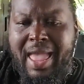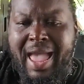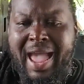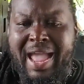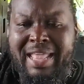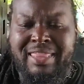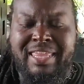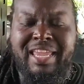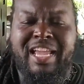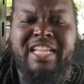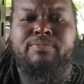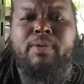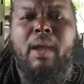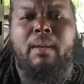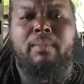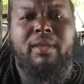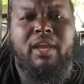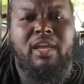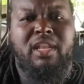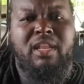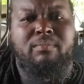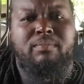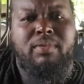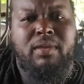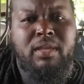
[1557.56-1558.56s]
think it's probably
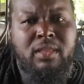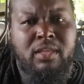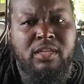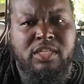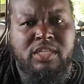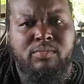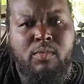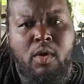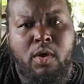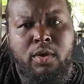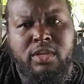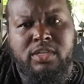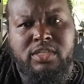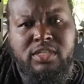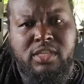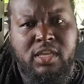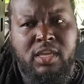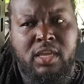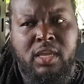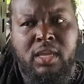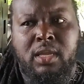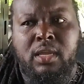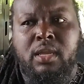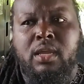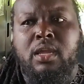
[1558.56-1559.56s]
going to be the smartest
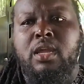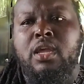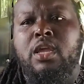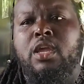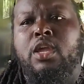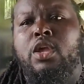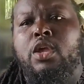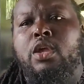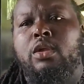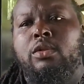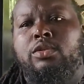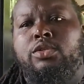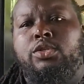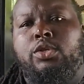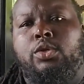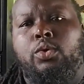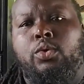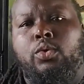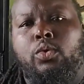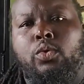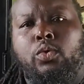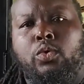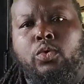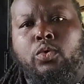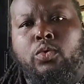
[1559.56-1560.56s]
thing
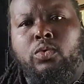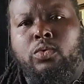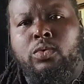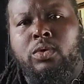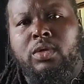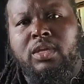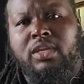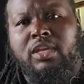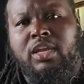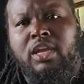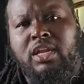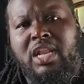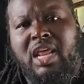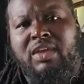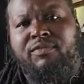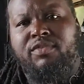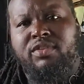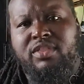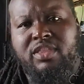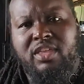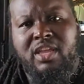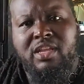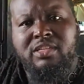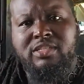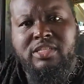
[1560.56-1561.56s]
to get
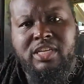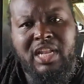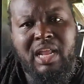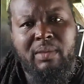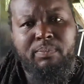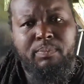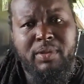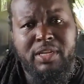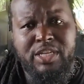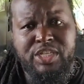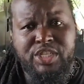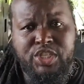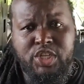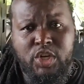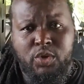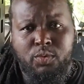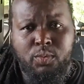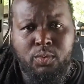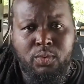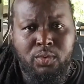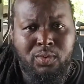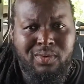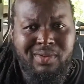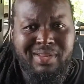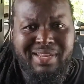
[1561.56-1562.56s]
everything set up in
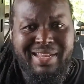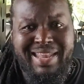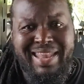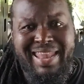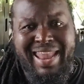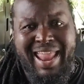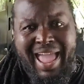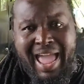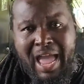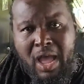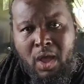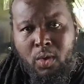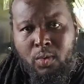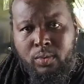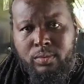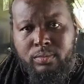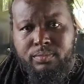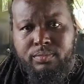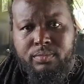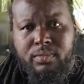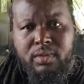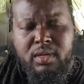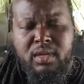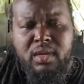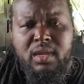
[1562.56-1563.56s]
general now
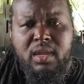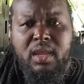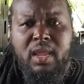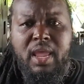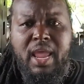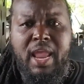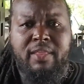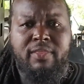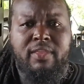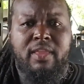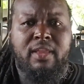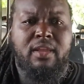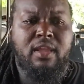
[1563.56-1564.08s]
and then